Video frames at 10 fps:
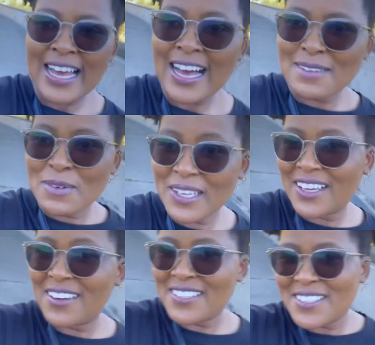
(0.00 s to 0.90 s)
I'm
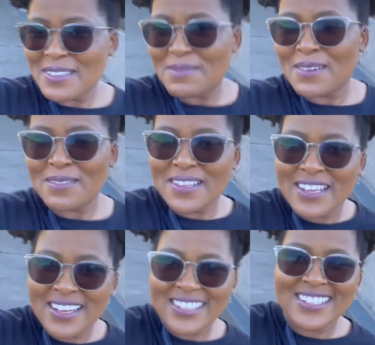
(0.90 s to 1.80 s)
walking on top of
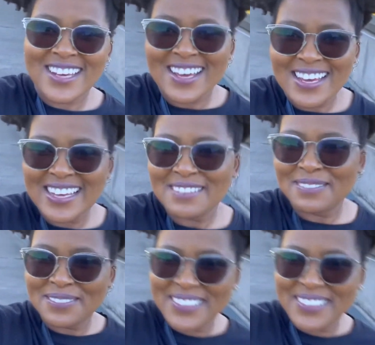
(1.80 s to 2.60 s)
the dam.